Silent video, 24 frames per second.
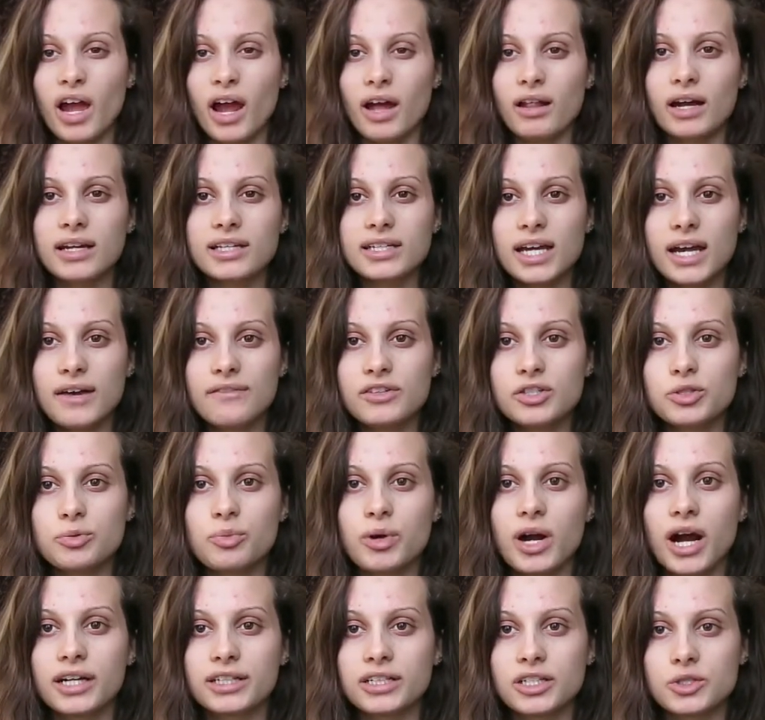I like to have this
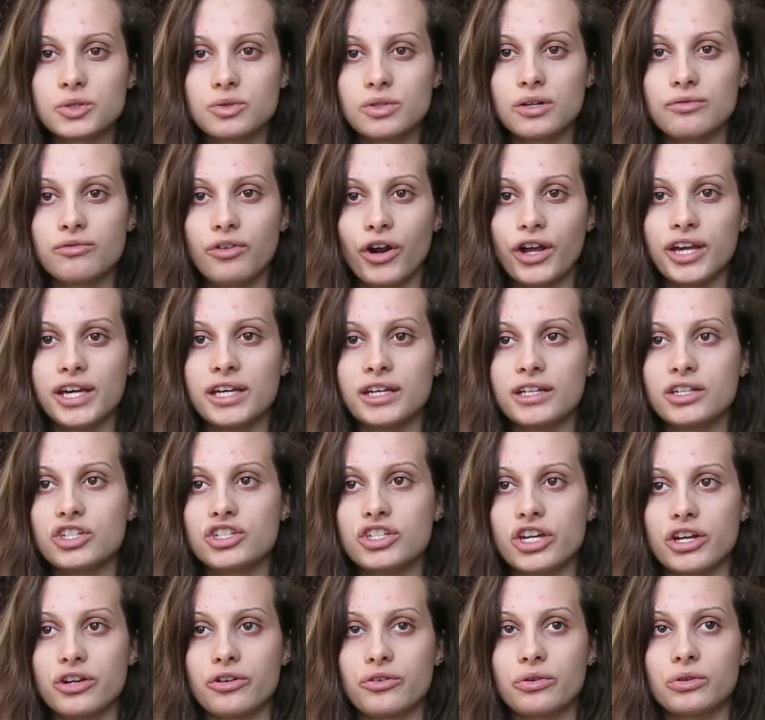practice whenever I eat in
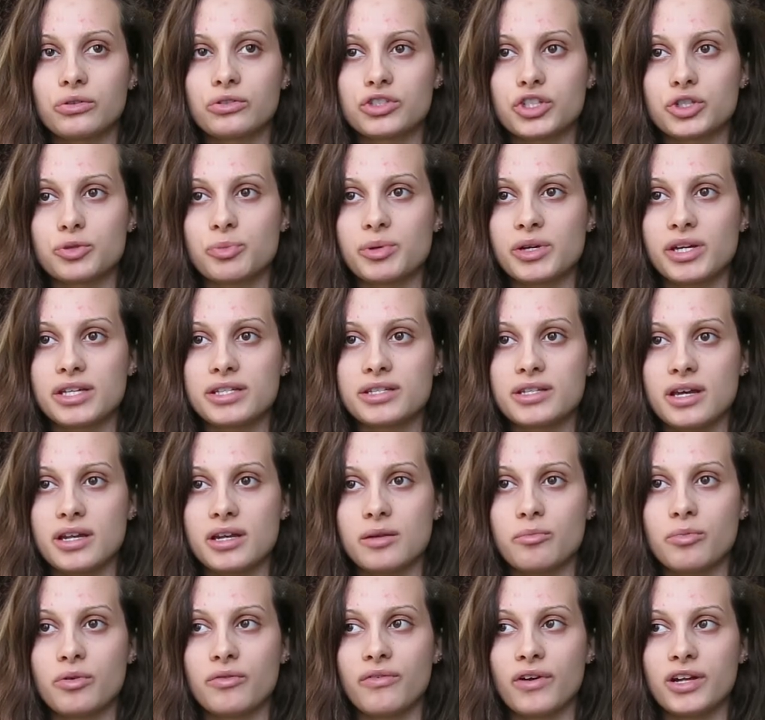general, just because
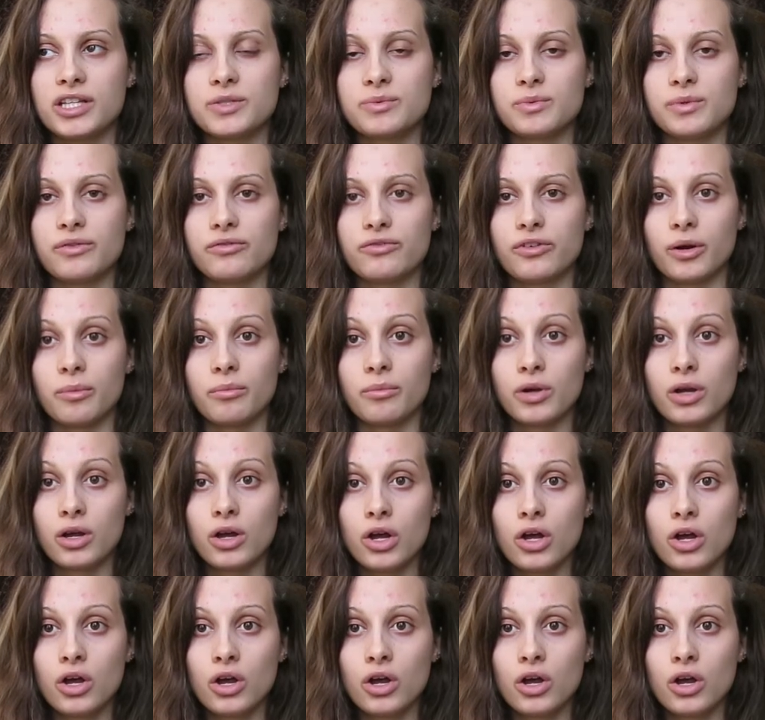then it prevents me from